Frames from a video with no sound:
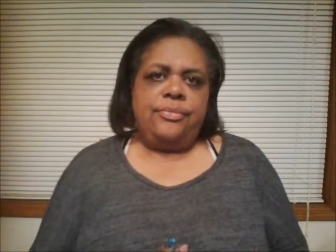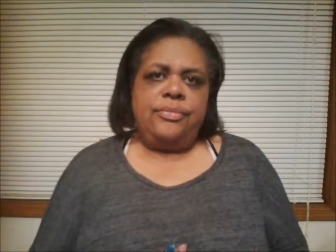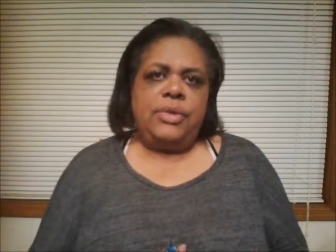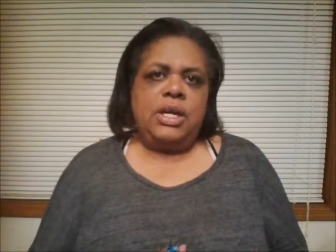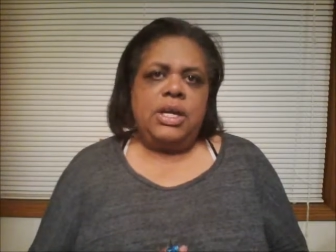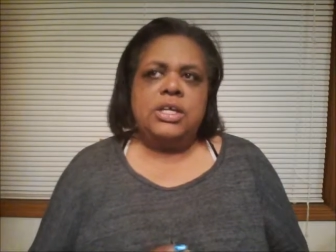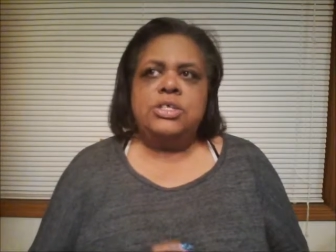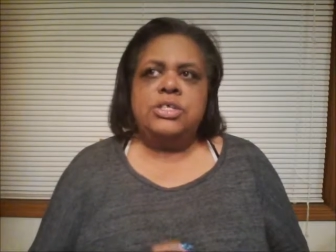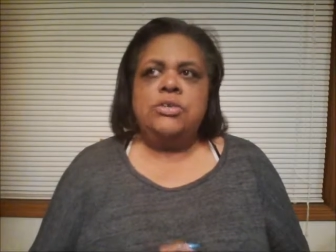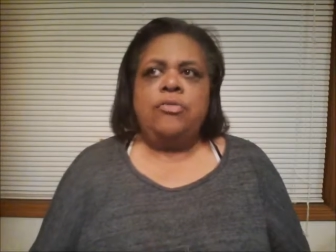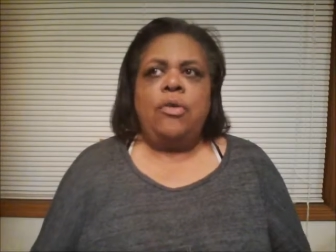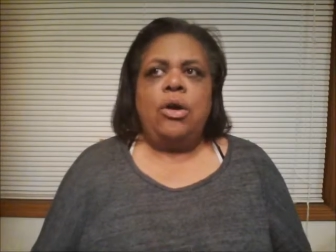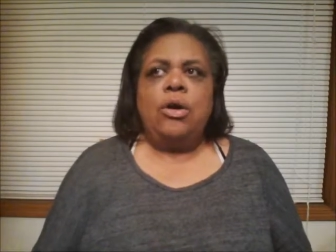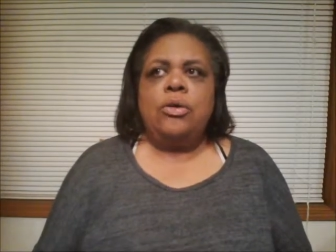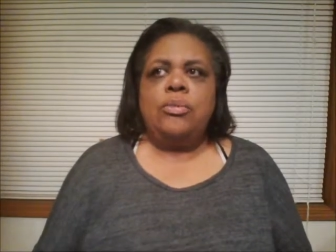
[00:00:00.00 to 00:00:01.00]
Because you've
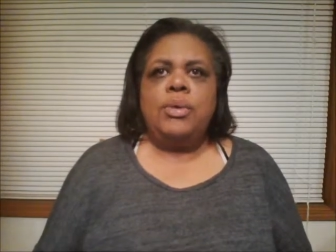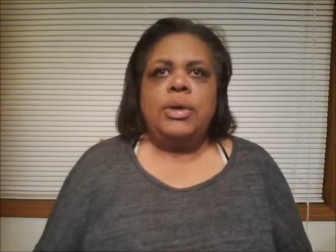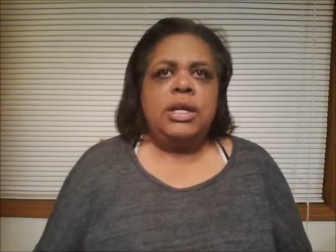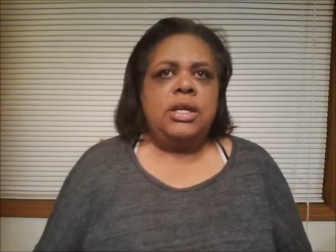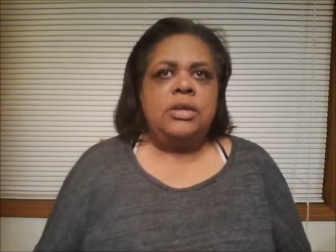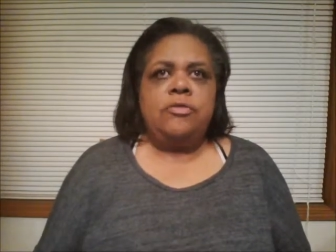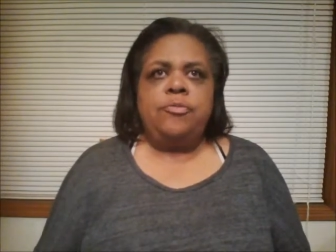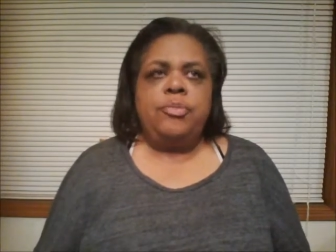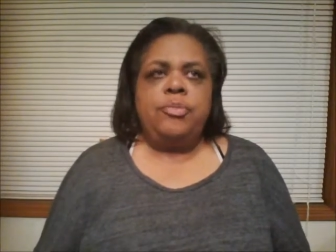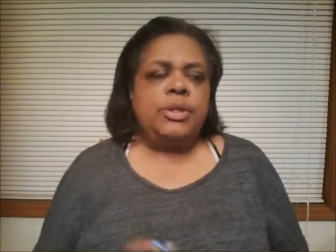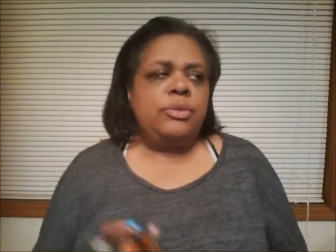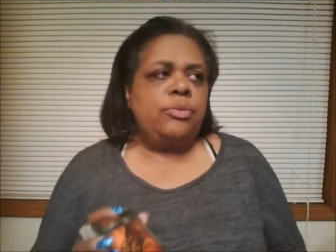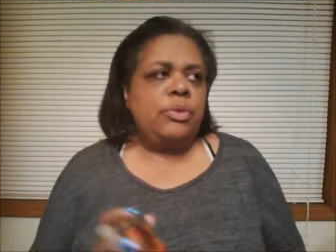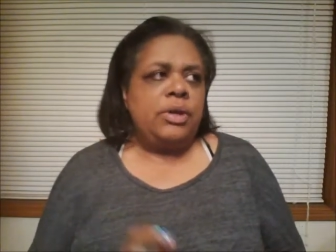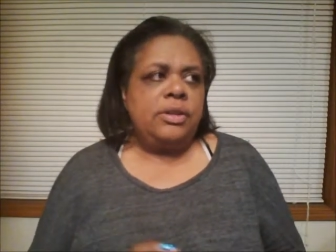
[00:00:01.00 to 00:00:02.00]
already, you've
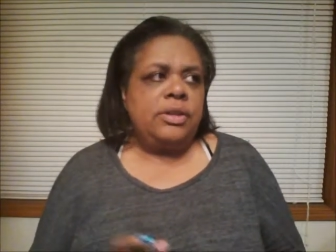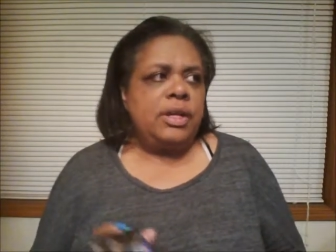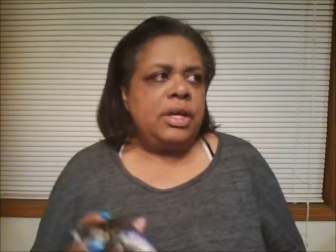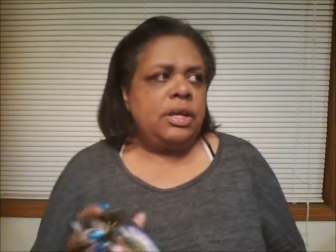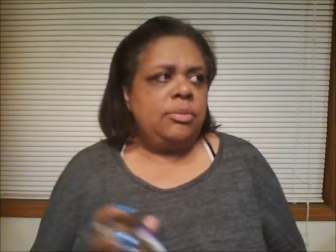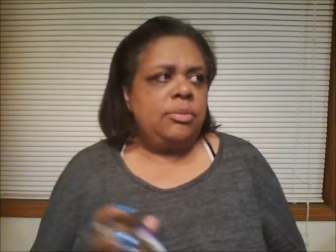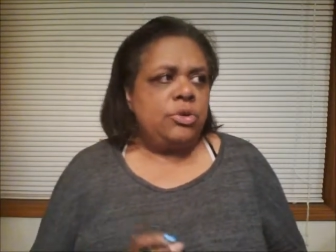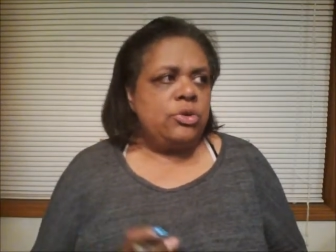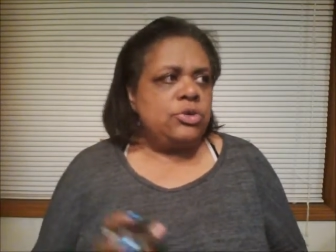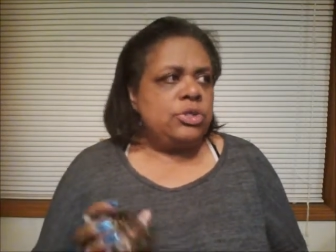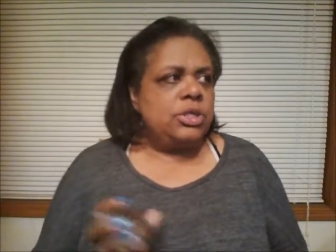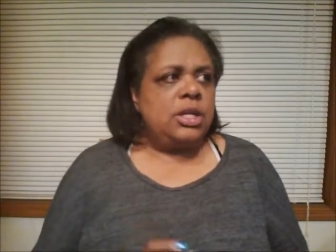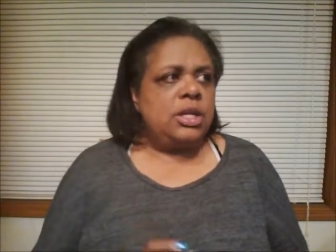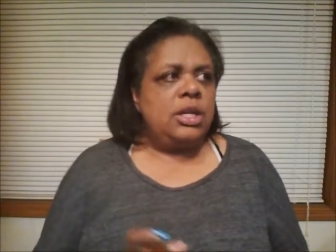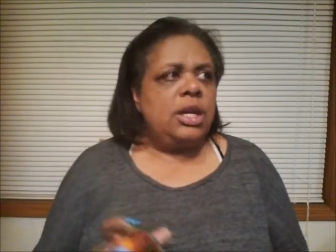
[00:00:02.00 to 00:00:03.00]
put one thing in
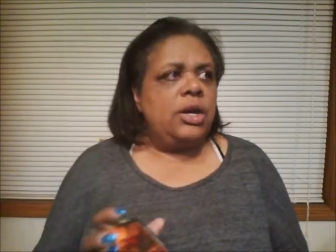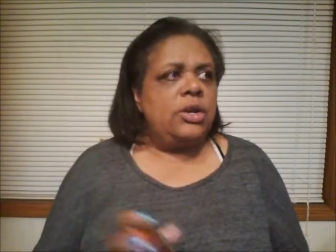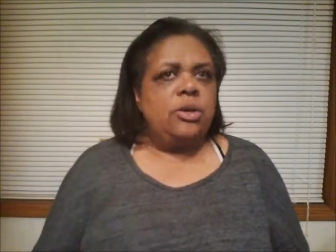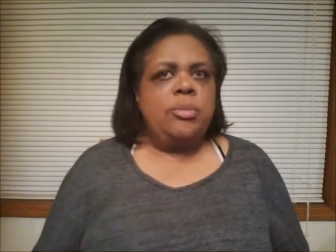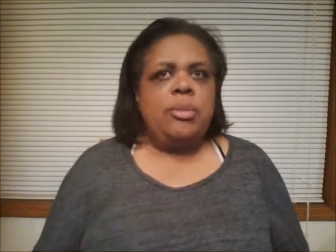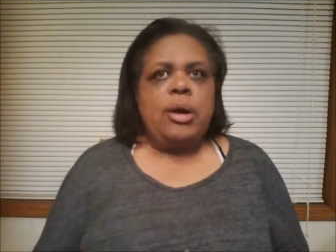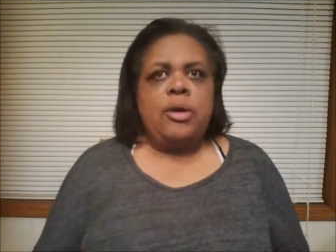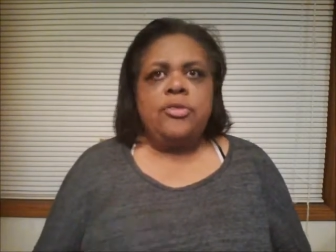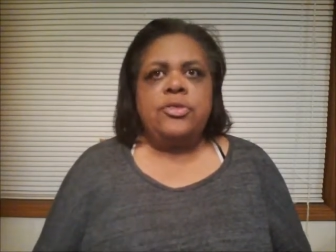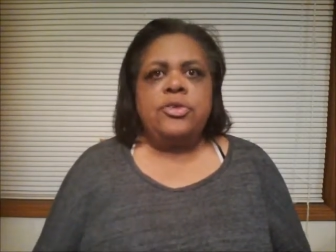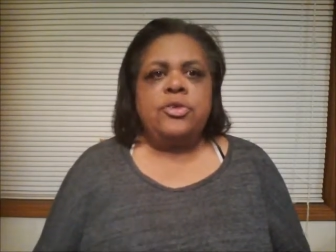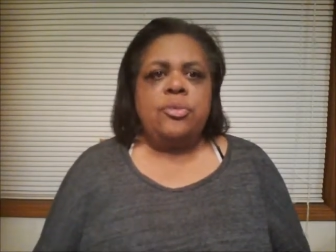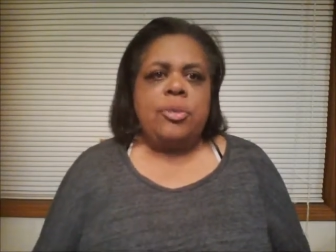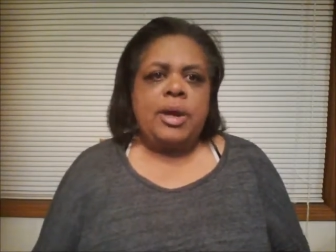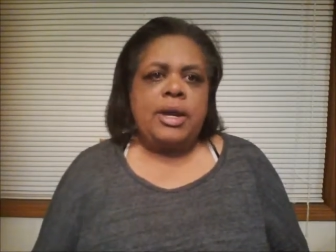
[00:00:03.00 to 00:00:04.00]
motion and now your mouth and
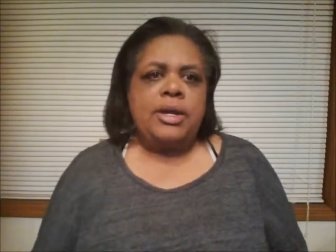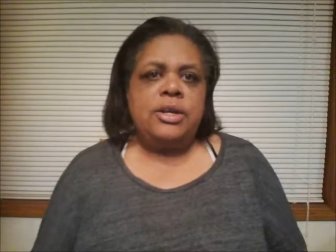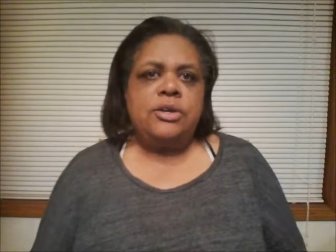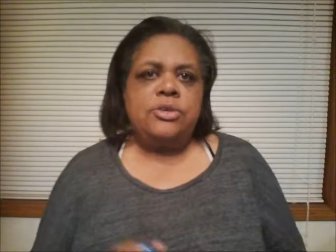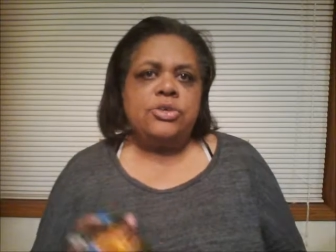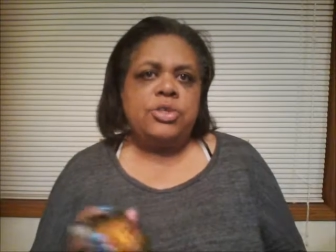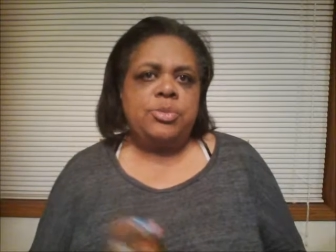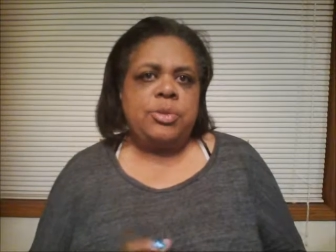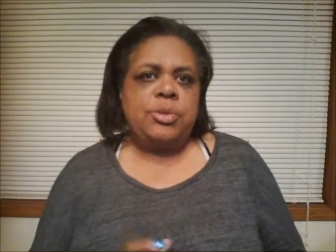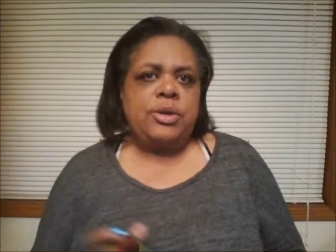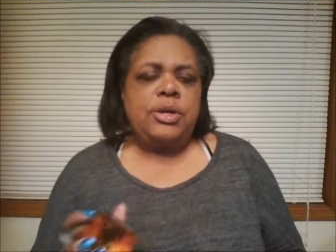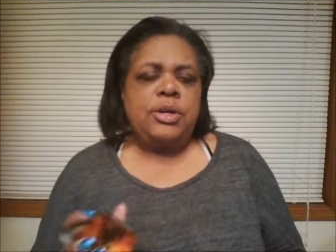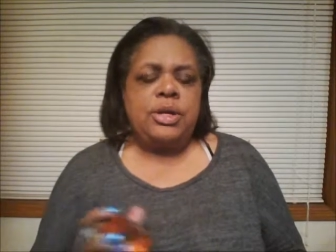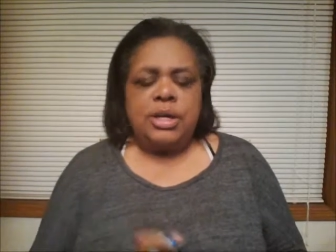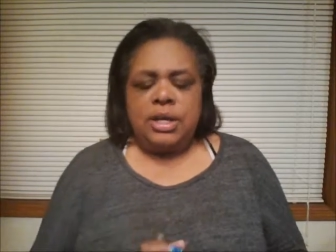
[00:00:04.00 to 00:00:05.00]
your mind or your
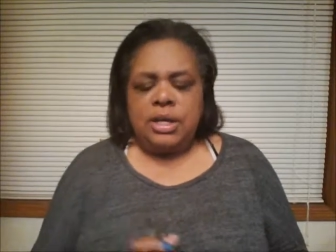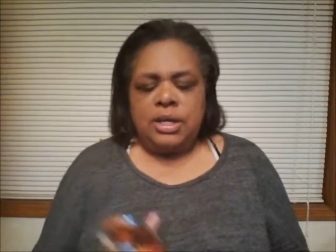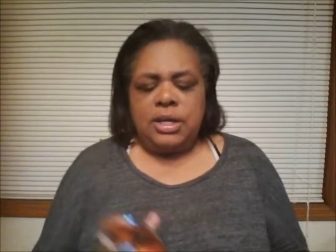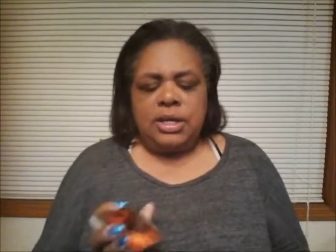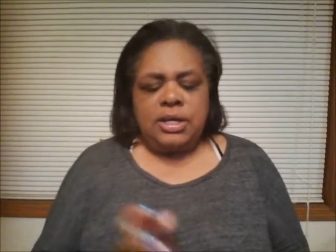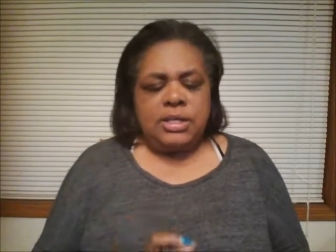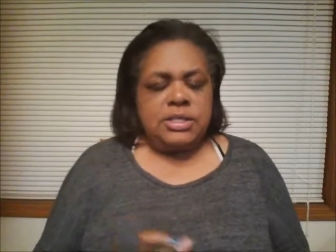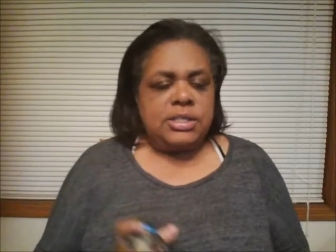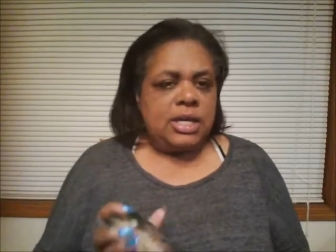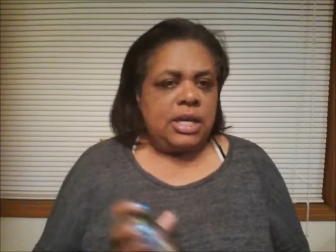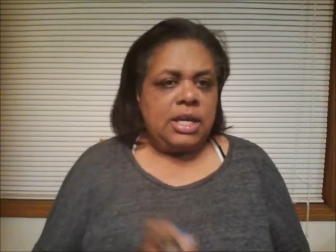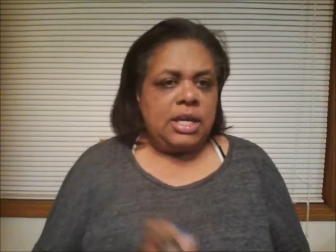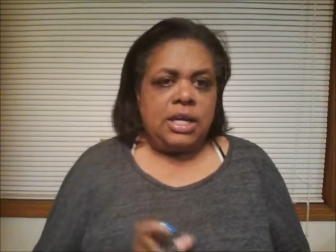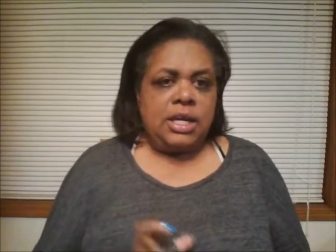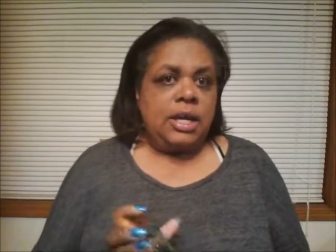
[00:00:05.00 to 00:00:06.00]
spirit is
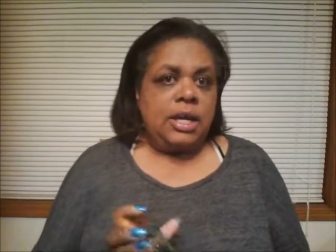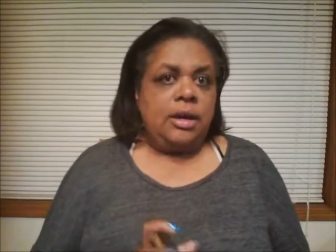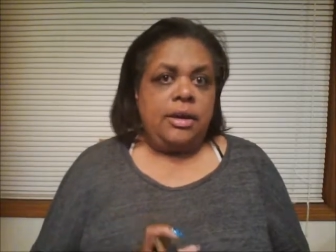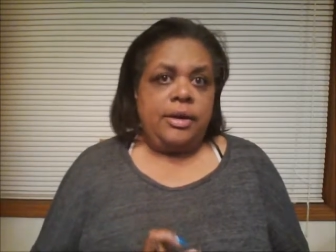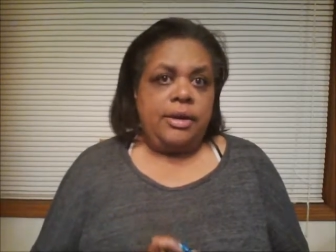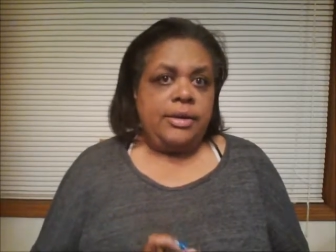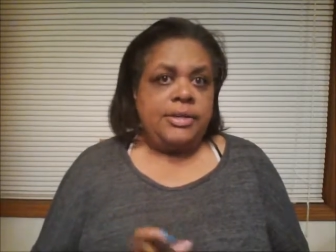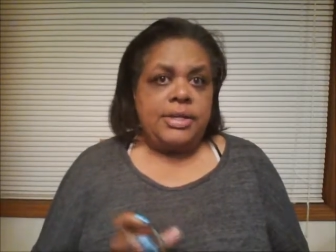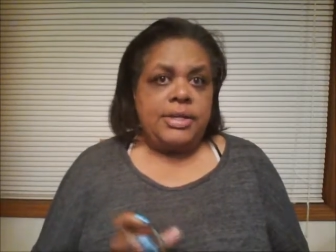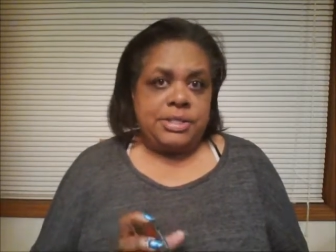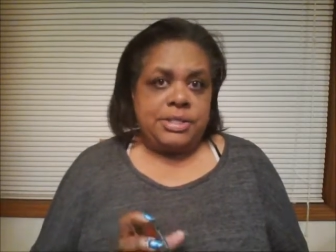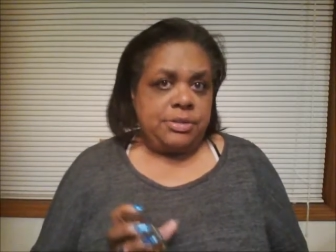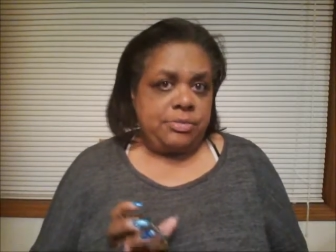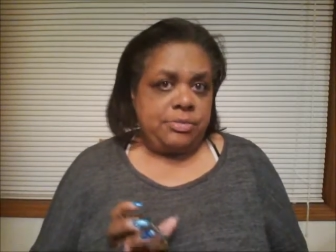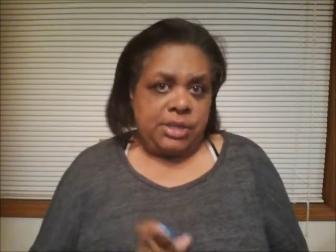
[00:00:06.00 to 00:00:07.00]
saying it
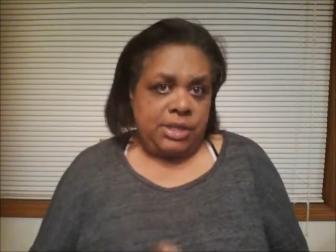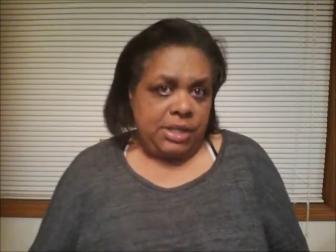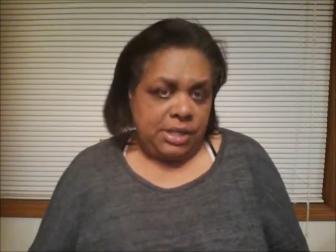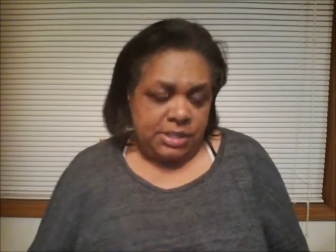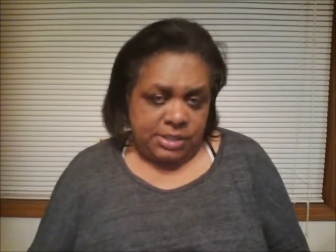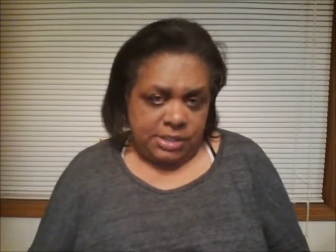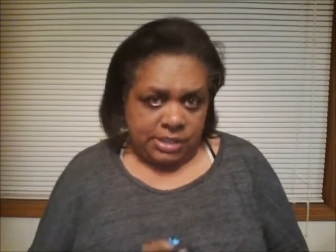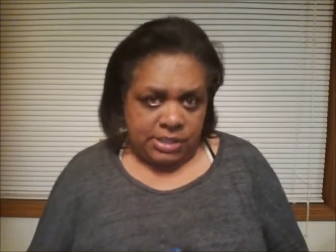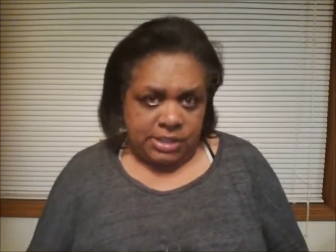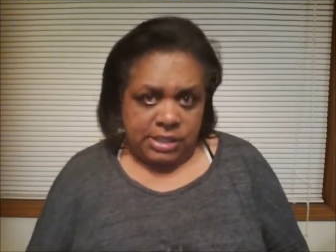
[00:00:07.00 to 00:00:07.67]
doesn't really exist.